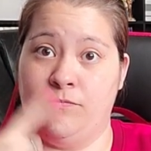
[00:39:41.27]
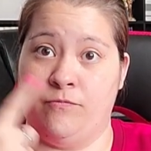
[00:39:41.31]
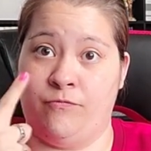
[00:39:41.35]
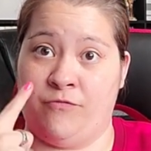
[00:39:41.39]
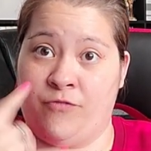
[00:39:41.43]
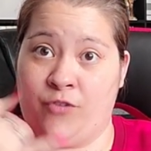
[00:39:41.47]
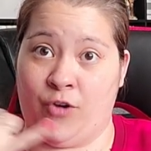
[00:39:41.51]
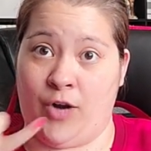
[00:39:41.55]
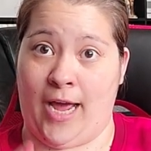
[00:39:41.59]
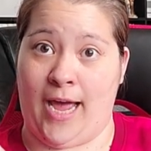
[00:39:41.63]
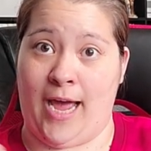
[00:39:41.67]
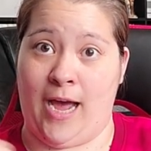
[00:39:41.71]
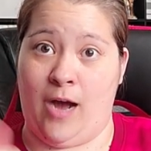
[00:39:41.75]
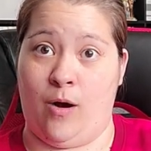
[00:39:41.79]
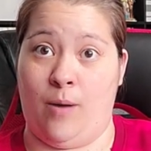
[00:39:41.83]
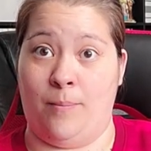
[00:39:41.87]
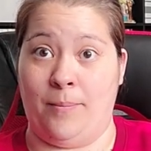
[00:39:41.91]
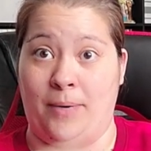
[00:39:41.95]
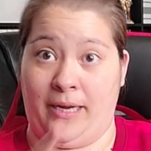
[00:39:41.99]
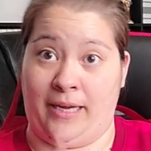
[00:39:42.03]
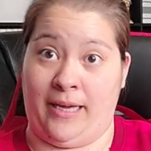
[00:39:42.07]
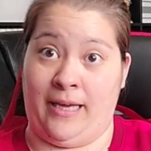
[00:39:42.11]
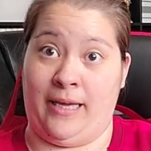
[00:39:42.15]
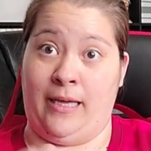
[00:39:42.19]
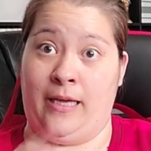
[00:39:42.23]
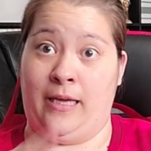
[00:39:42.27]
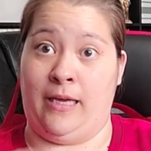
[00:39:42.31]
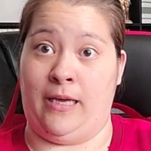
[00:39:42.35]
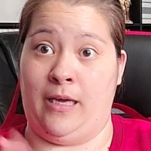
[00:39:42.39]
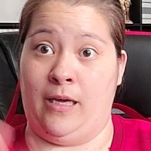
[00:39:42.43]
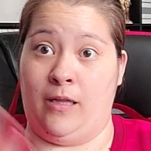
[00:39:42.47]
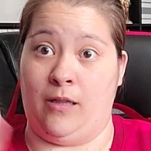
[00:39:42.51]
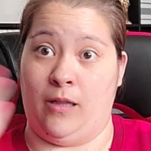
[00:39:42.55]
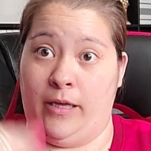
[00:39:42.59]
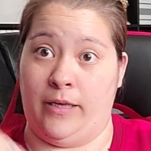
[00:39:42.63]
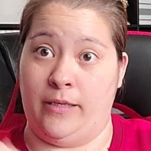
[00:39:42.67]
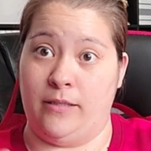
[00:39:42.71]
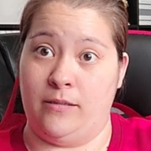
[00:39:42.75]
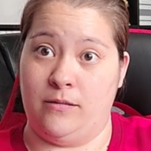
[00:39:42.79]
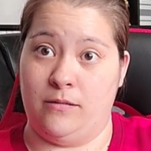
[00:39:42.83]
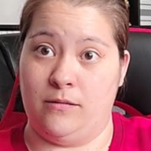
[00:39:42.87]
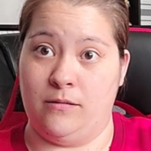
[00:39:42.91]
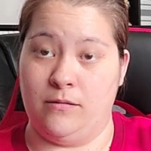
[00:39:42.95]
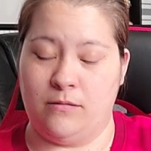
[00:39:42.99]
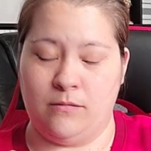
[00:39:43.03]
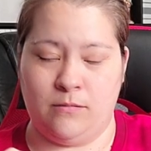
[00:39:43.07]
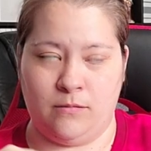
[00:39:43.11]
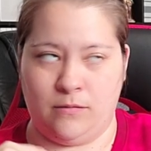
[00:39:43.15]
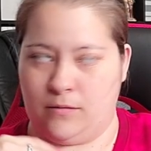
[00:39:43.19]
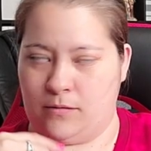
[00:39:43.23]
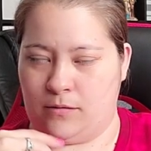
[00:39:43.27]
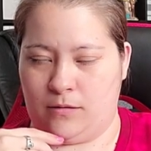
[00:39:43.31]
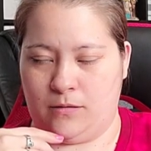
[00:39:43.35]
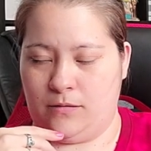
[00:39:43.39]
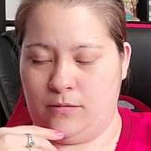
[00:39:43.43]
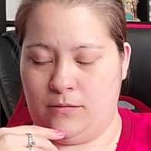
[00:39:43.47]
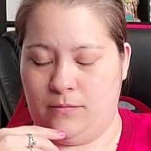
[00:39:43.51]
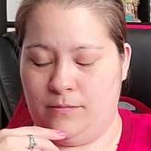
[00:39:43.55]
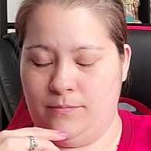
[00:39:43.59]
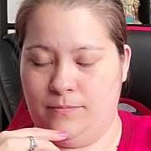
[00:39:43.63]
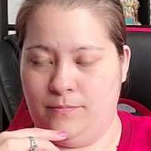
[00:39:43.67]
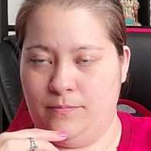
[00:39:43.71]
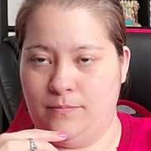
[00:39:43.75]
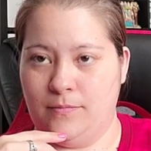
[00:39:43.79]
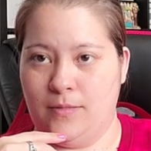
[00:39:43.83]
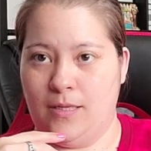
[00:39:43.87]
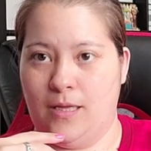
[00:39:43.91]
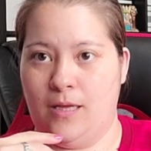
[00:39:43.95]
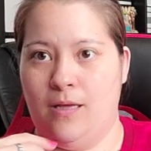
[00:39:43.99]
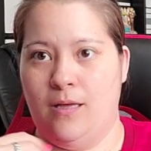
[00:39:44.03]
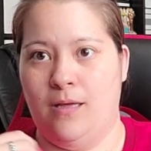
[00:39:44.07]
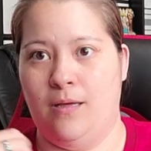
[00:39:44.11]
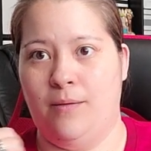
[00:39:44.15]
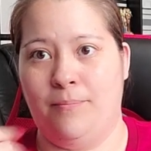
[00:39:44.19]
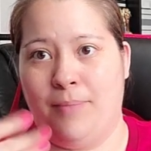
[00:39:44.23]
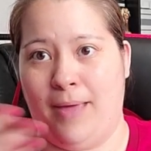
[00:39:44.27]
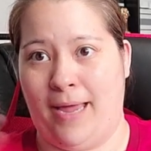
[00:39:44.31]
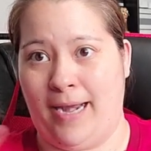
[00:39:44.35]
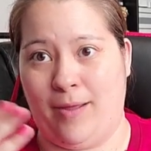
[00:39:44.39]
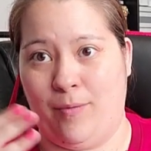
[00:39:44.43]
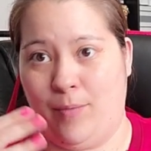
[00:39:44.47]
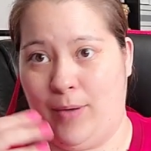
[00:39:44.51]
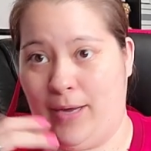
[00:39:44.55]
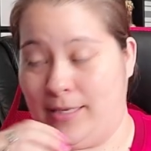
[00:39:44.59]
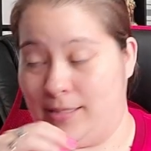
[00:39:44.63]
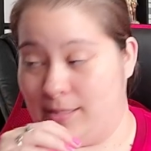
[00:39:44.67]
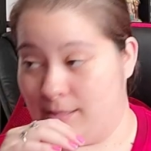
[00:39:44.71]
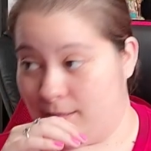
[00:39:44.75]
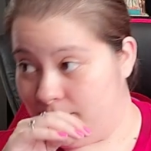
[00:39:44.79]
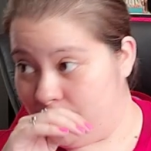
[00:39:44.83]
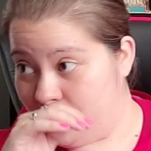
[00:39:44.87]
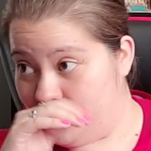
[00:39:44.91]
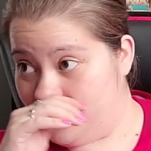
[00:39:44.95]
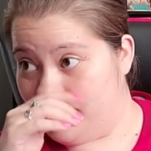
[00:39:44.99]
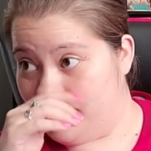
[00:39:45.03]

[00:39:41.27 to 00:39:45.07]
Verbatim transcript: For now, I'm gonna kill it. Ugh. But anyways,